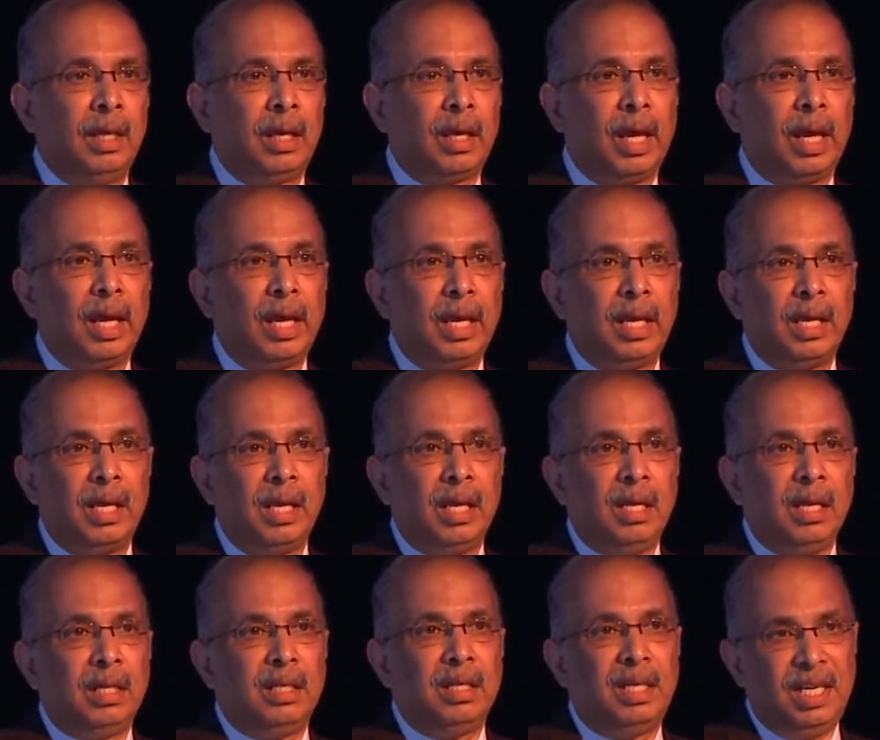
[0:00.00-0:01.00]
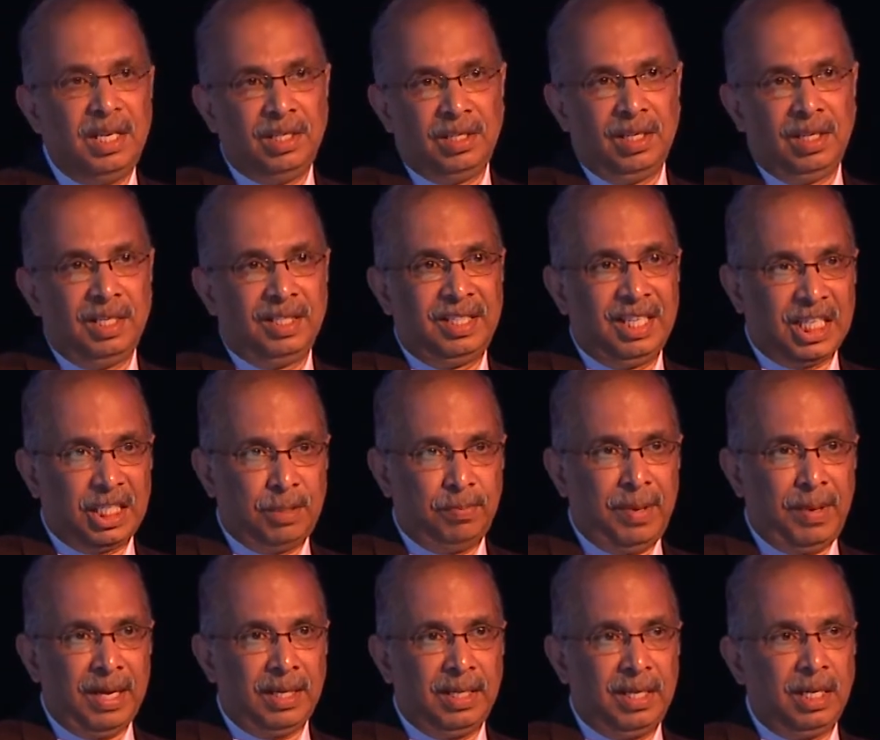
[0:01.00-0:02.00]
Okay. Diesel is
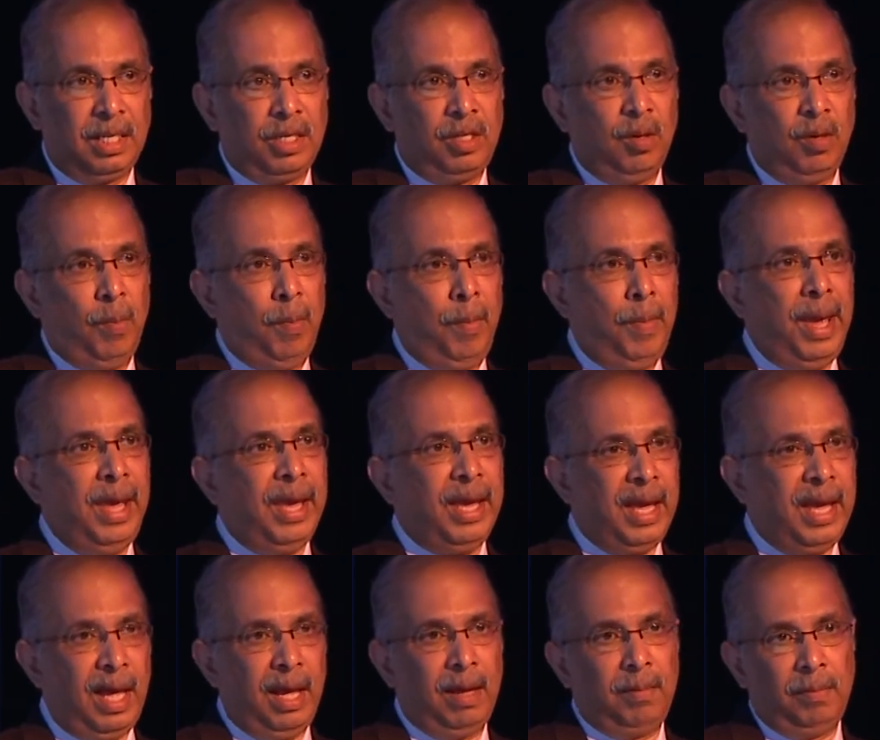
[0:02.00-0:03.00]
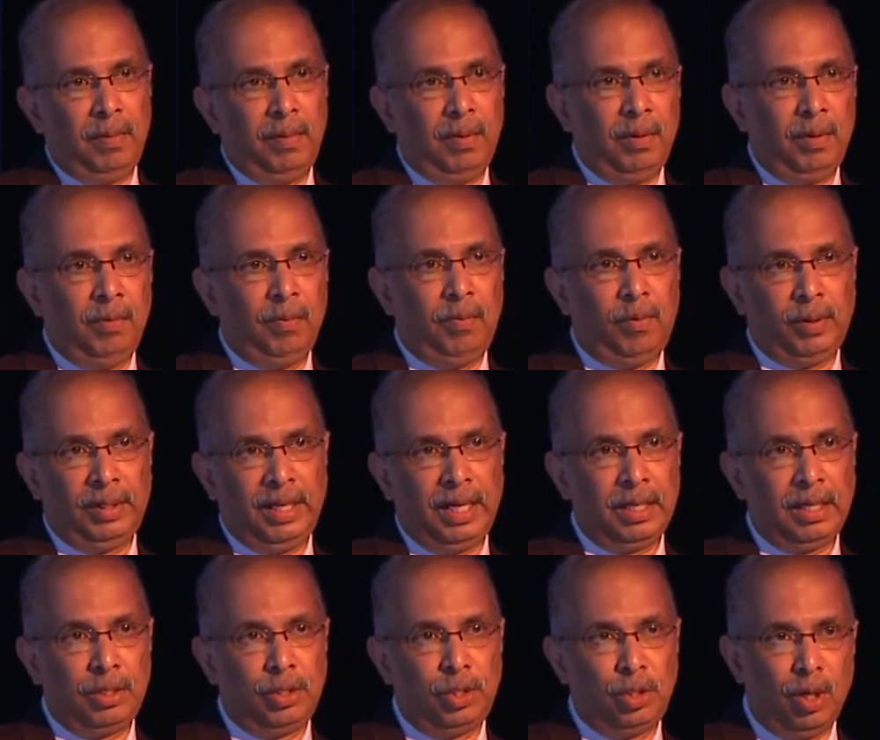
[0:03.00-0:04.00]
expected to make up for
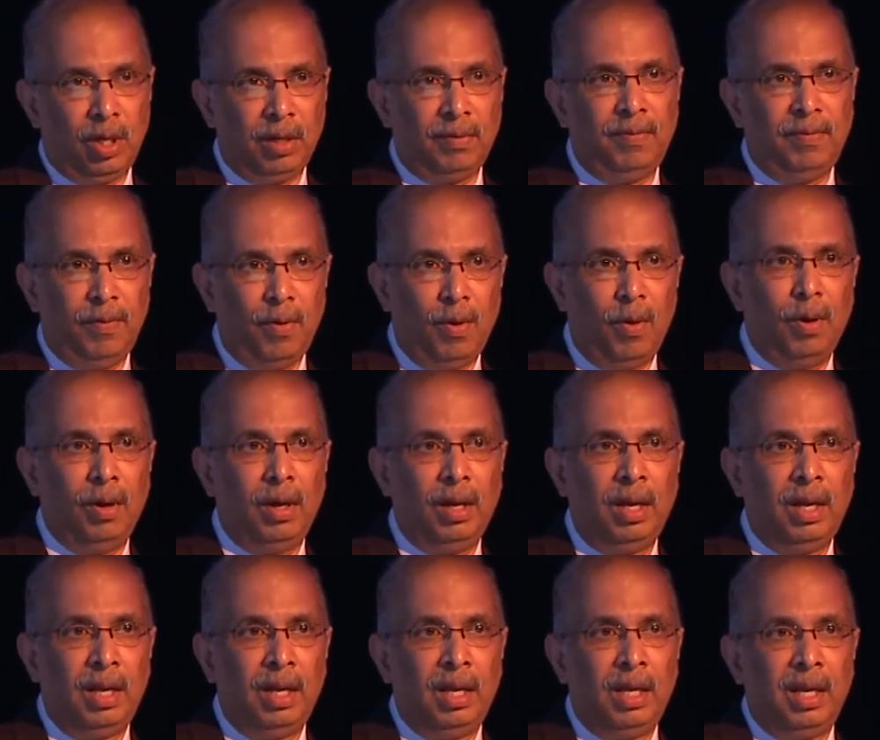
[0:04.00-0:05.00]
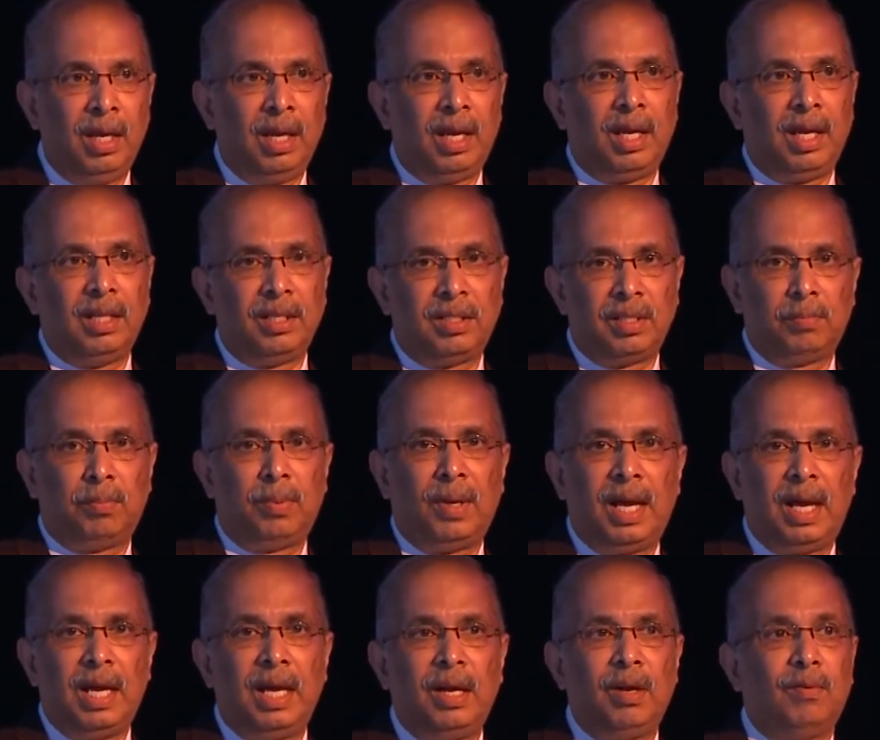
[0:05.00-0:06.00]
that shortfall in
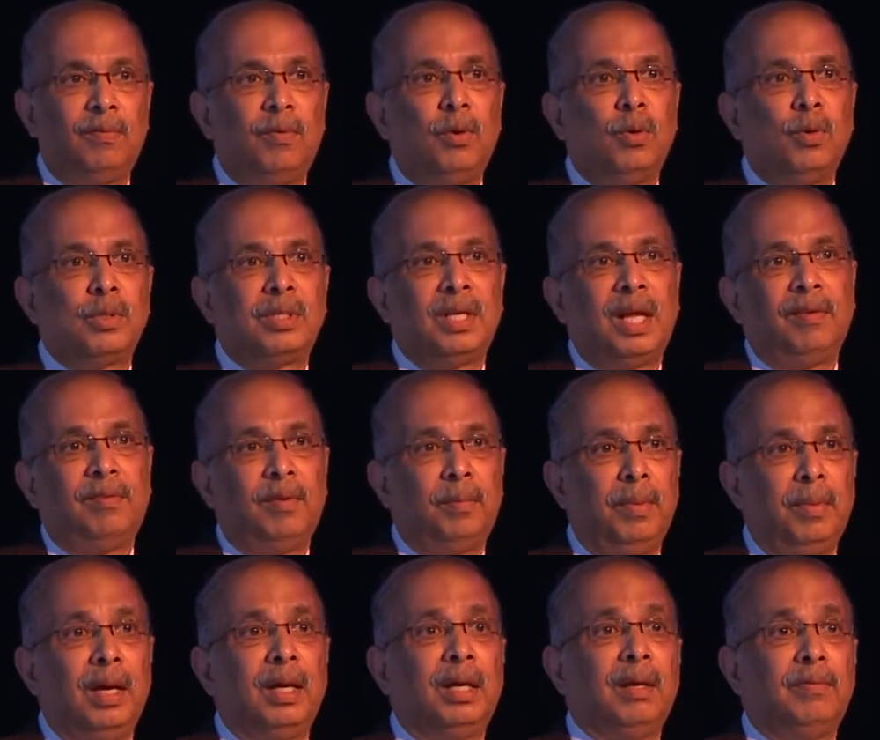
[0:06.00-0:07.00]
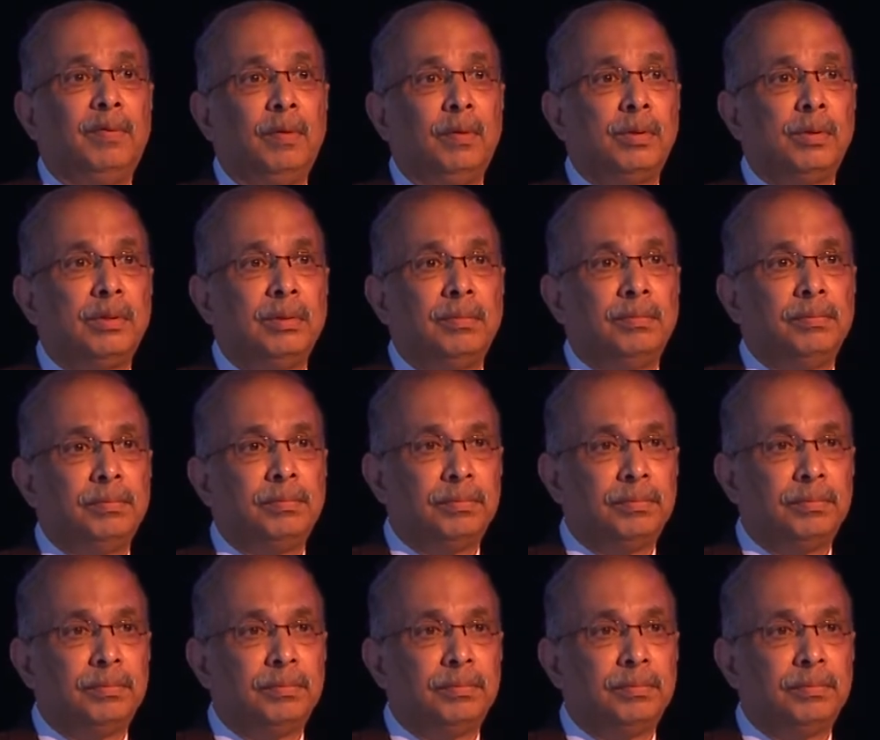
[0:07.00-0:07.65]
supply of low sulfur bunker fuels.